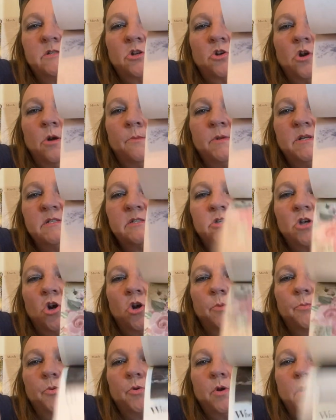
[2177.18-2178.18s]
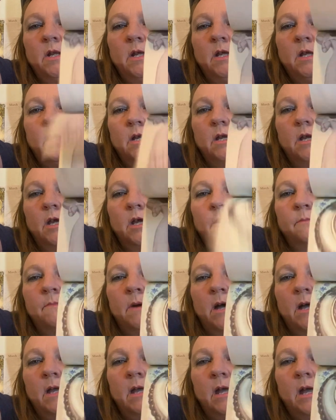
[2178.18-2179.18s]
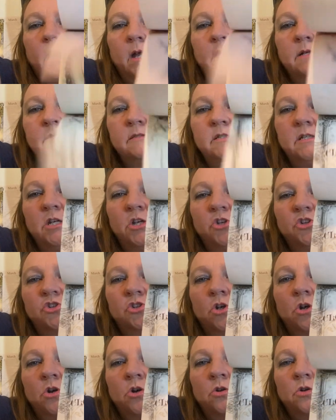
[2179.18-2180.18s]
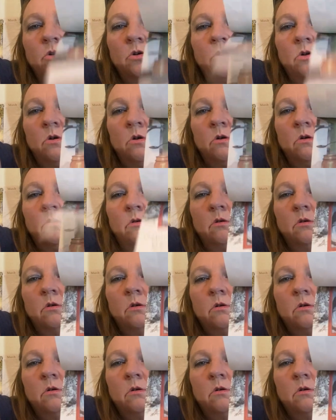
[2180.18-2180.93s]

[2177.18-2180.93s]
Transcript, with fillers: are going to be so pretty in my antique journal.